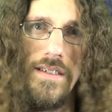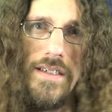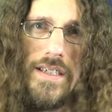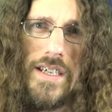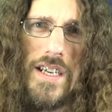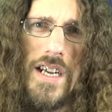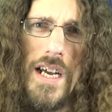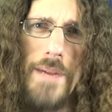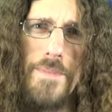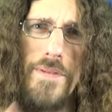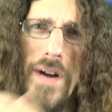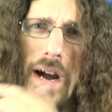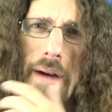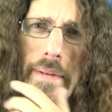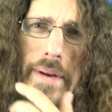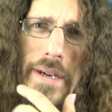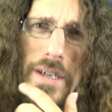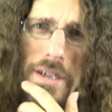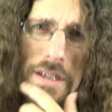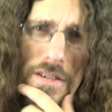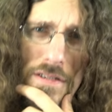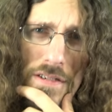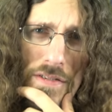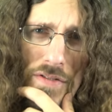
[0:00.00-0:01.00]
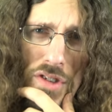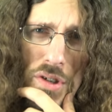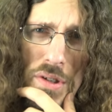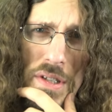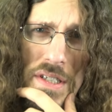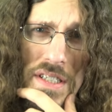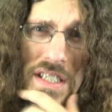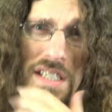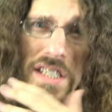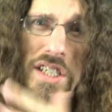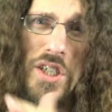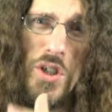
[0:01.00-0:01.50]
You know, I probably could have reviewed
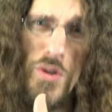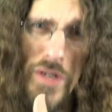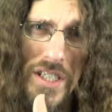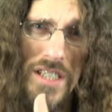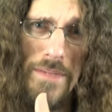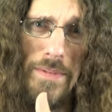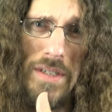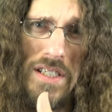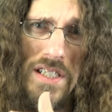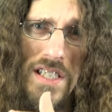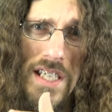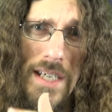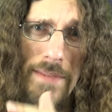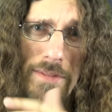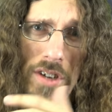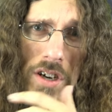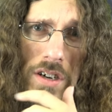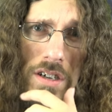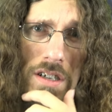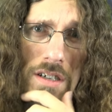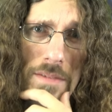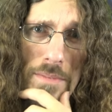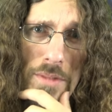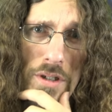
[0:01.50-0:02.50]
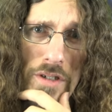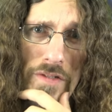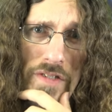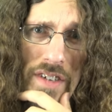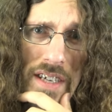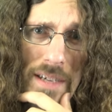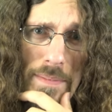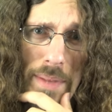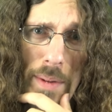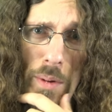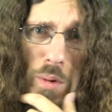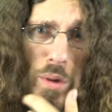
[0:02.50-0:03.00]
this as a Christmas-themed horror movie
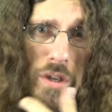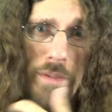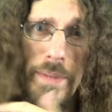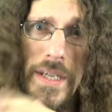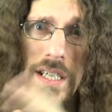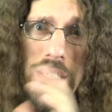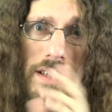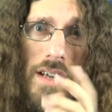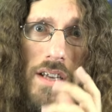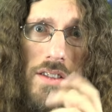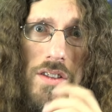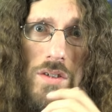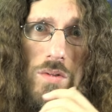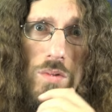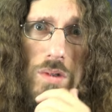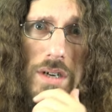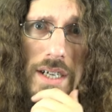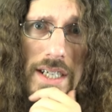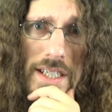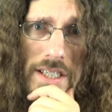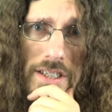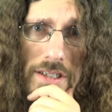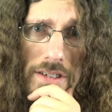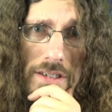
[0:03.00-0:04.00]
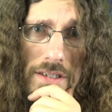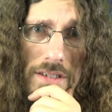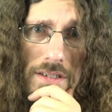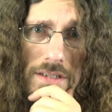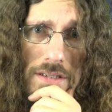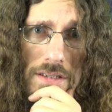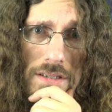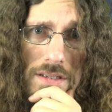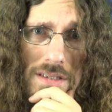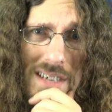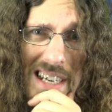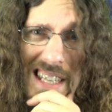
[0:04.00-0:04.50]
and people would have been none the wiser.
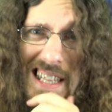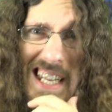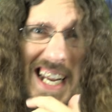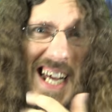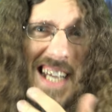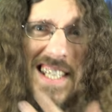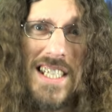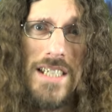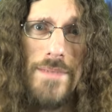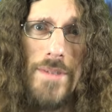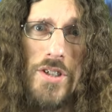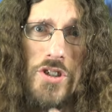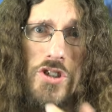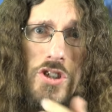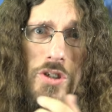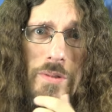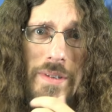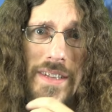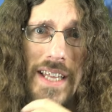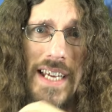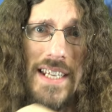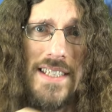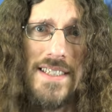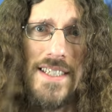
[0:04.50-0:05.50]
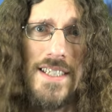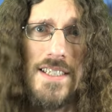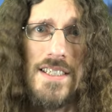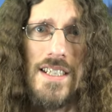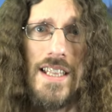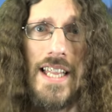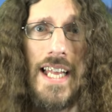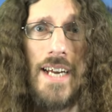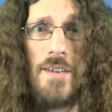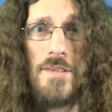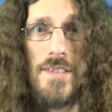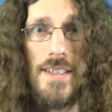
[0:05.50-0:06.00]
Hell, it has as much to do with that as it does
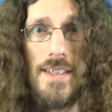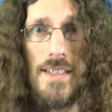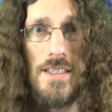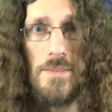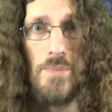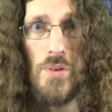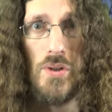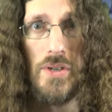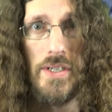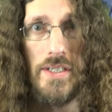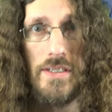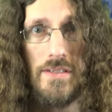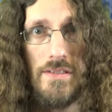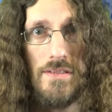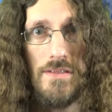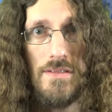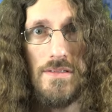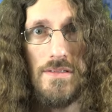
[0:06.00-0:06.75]
clowns at this point.